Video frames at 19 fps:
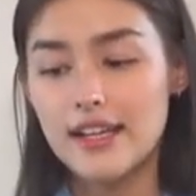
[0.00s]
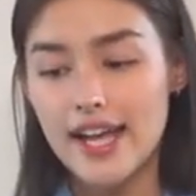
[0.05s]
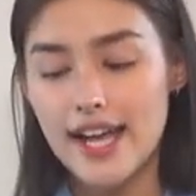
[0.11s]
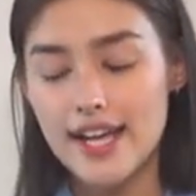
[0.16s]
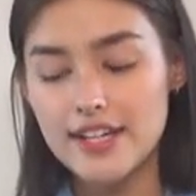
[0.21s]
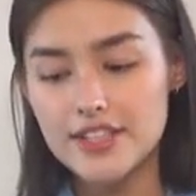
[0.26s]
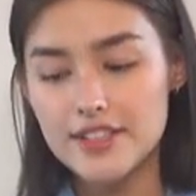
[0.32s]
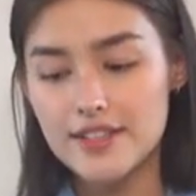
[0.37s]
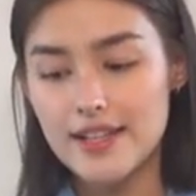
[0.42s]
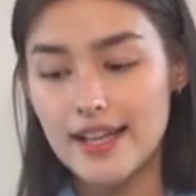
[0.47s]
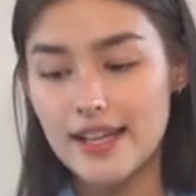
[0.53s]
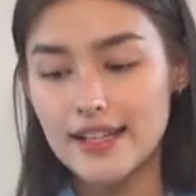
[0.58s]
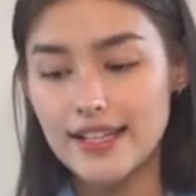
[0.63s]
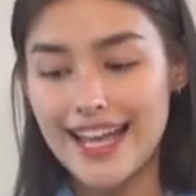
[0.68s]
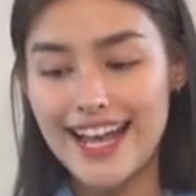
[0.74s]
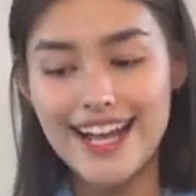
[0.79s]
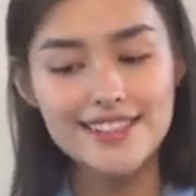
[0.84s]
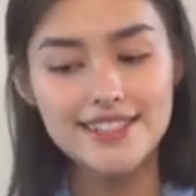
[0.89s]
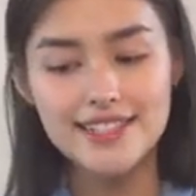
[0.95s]

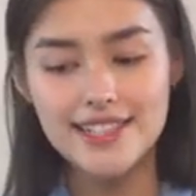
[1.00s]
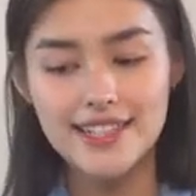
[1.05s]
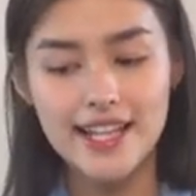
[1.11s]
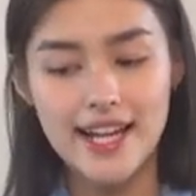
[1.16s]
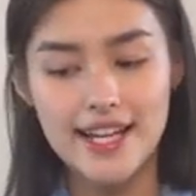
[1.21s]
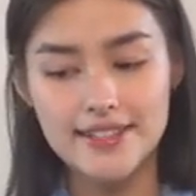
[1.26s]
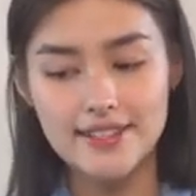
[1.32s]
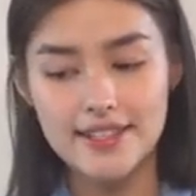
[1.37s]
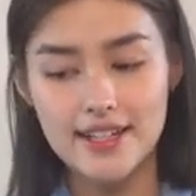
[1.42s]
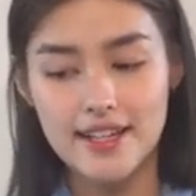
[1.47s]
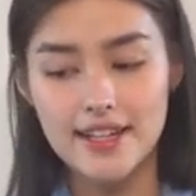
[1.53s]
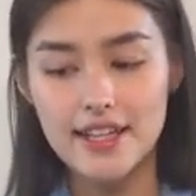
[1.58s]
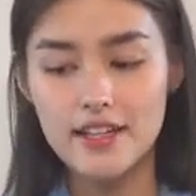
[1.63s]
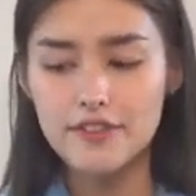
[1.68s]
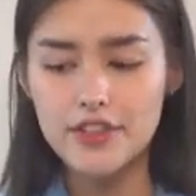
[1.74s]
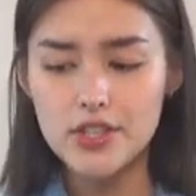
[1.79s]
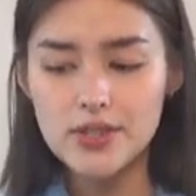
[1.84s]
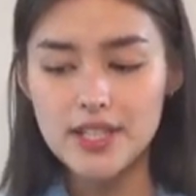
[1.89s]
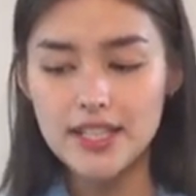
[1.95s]
Hashtag Ask Liza,
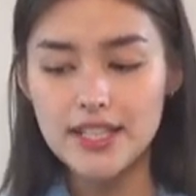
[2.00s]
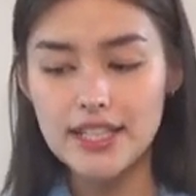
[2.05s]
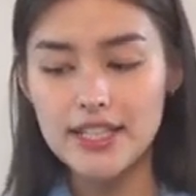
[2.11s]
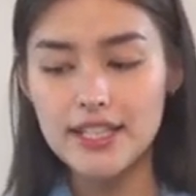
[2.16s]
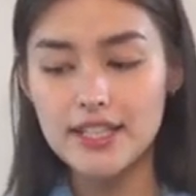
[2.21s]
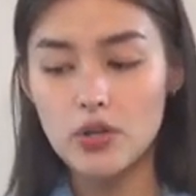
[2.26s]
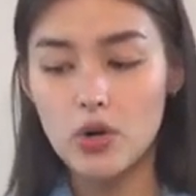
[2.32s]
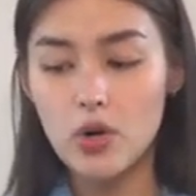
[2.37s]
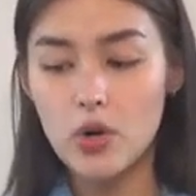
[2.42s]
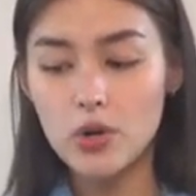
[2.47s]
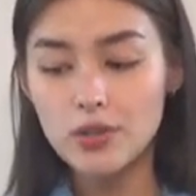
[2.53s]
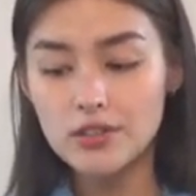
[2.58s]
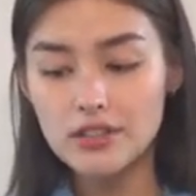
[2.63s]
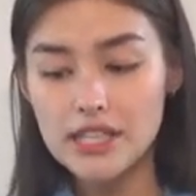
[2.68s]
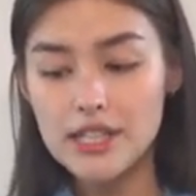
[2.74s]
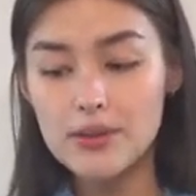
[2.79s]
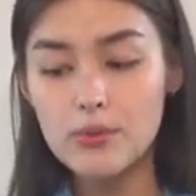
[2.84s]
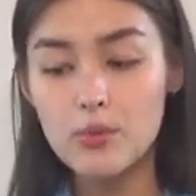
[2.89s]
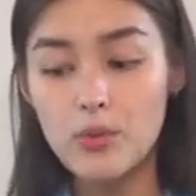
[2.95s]
if you could eat
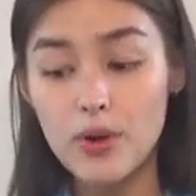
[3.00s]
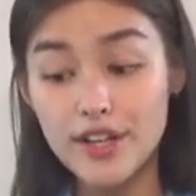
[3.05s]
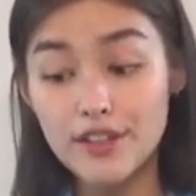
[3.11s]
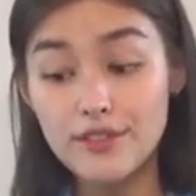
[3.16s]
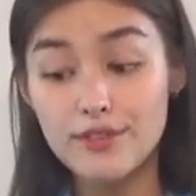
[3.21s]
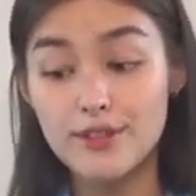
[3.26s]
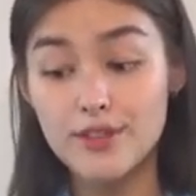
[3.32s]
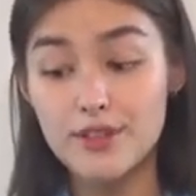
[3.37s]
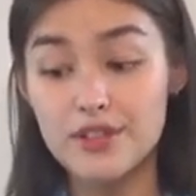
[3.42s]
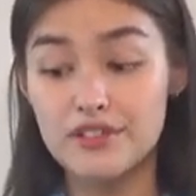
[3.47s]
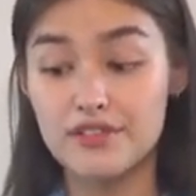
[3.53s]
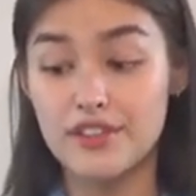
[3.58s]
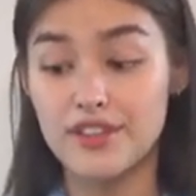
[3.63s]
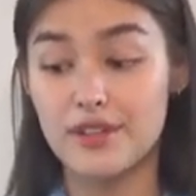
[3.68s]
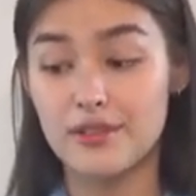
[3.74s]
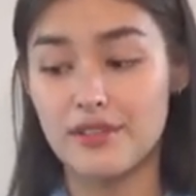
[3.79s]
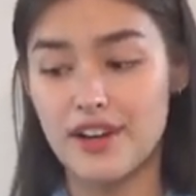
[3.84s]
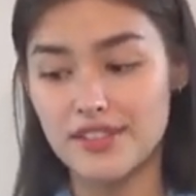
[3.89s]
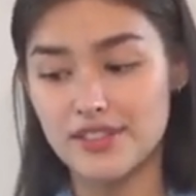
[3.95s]
only one food
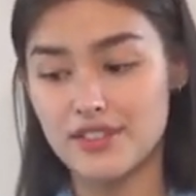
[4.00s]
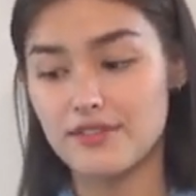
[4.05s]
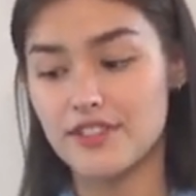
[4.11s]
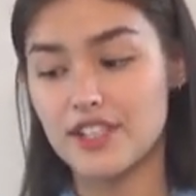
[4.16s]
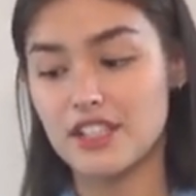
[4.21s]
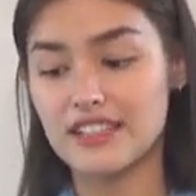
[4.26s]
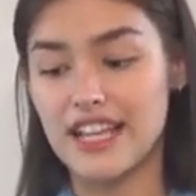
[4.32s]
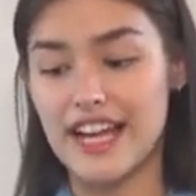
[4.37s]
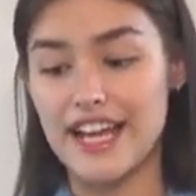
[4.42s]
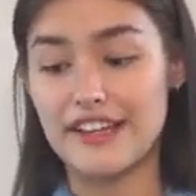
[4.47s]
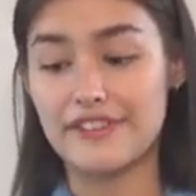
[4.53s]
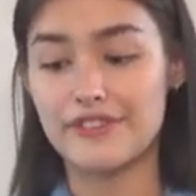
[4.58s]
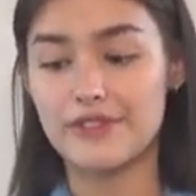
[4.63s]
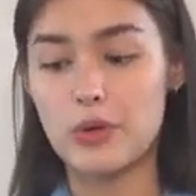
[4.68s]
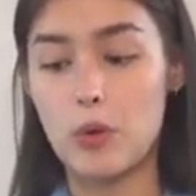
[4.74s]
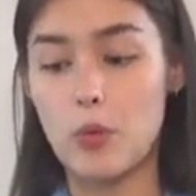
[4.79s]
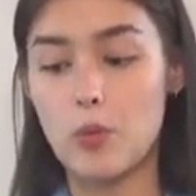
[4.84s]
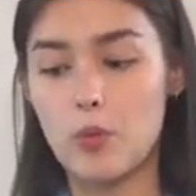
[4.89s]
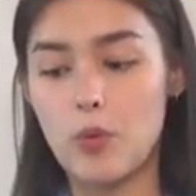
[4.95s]
for the rest of your life,
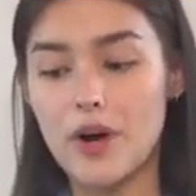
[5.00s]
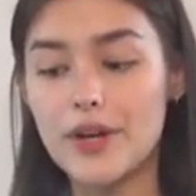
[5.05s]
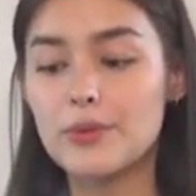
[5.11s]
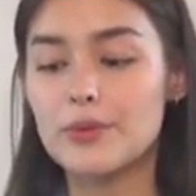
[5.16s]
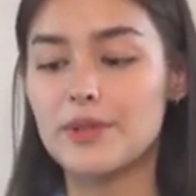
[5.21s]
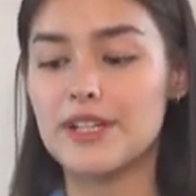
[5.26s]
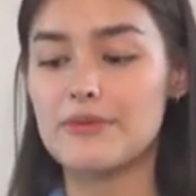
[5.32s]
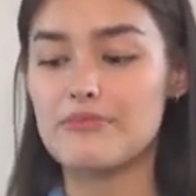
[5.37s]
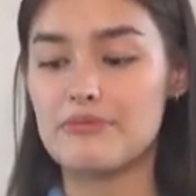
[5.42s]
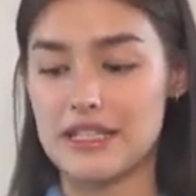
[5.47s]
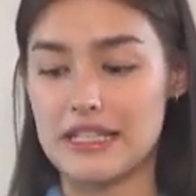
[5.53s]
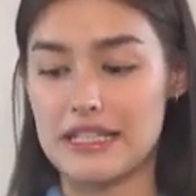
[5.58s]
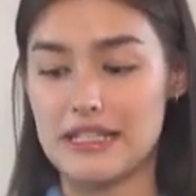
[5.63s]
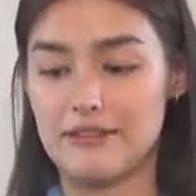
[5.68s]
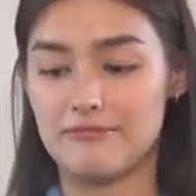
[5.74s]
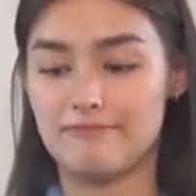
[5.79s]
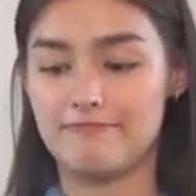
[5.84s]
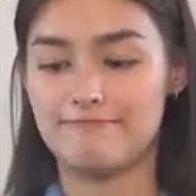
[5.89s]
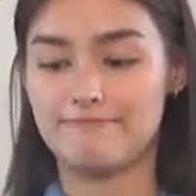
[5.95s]
what would it be?
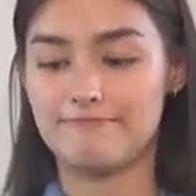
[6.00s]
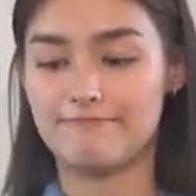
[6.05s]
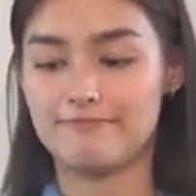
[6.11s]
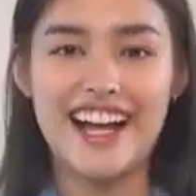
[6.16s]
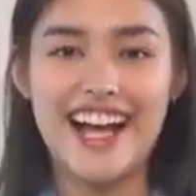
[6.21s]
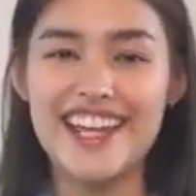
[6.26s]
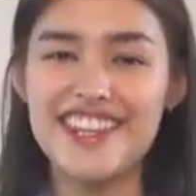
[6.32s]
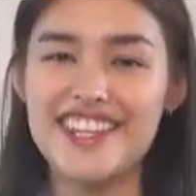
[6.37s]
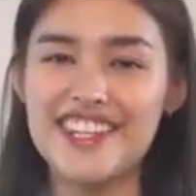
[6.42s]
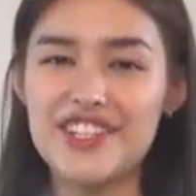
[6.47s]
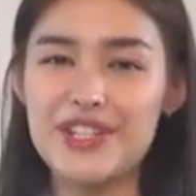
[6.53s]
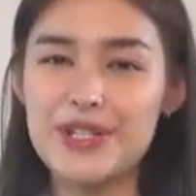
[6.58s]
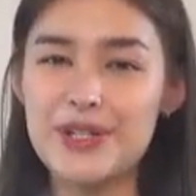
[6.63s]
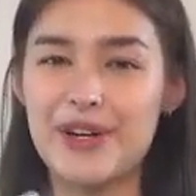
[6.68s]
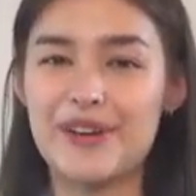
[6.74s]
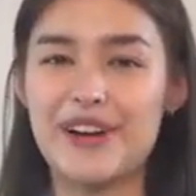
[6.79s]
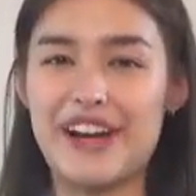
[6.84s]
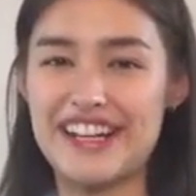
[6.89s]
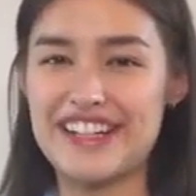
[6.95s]
I think
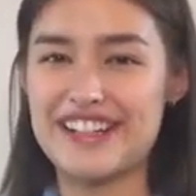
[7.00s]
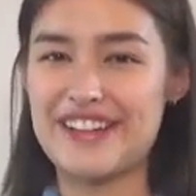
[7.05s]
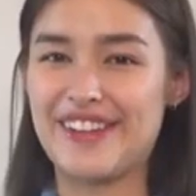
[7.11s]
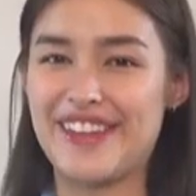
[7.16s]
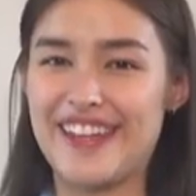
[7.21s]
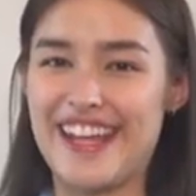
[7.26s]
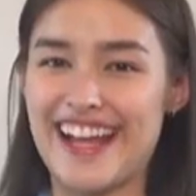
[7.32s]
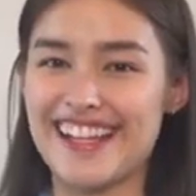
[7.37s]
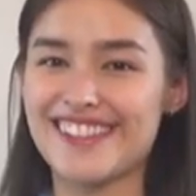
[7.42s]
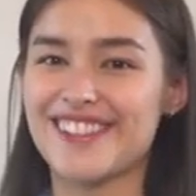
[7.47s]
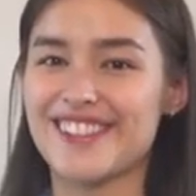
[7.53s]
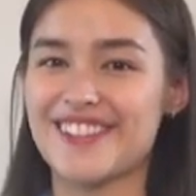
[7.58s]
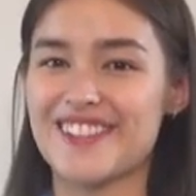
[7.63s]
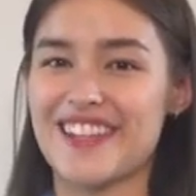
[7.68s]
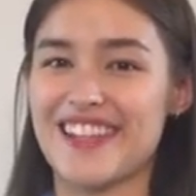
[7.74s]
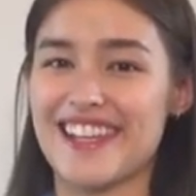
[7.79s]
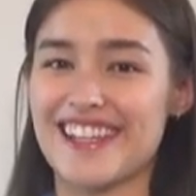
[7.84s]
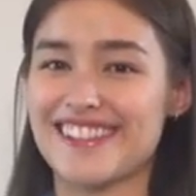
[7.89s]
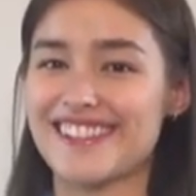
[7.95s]
you already know the answer
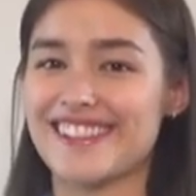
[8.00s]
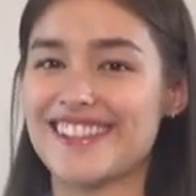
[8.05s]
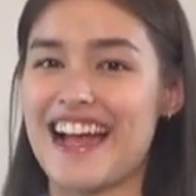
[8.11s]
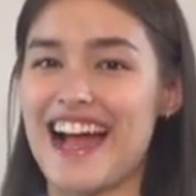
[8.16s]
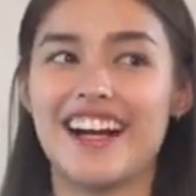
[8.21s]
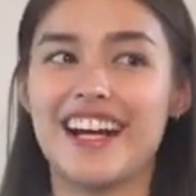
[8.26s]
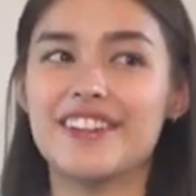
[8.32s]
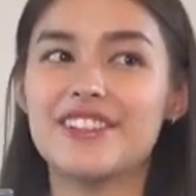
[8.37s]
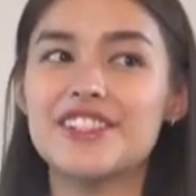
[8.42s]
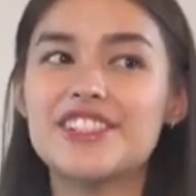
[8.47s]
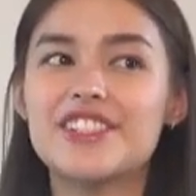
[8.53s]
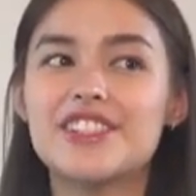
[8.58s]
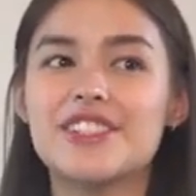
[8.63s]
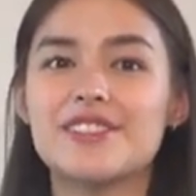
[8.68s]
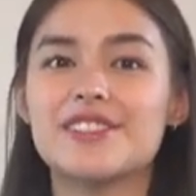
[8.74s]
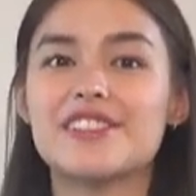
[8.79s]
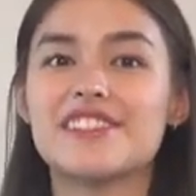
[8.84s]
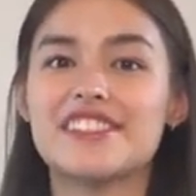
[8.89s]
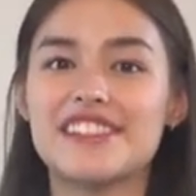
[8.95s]
to this. I would
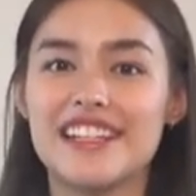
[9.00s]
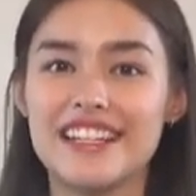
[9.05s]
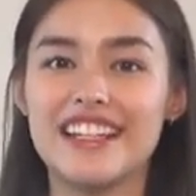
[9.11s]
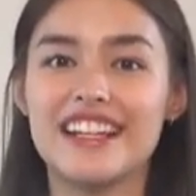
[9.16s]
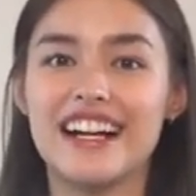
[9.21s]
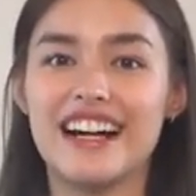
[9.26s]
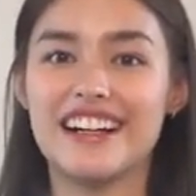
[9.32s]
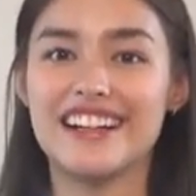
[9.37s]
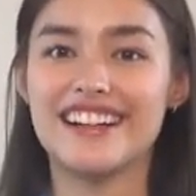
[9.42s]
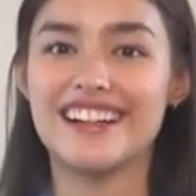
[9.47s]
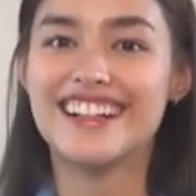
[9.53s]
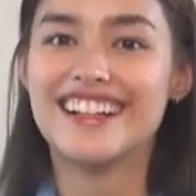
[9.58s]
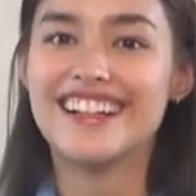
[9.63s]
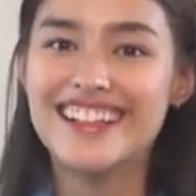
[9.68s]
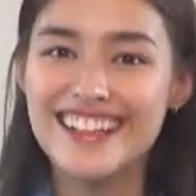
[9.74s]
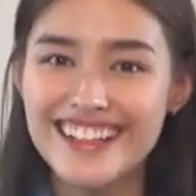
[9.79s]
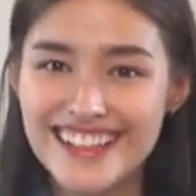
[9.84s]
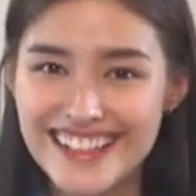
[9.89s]
choose sinigang.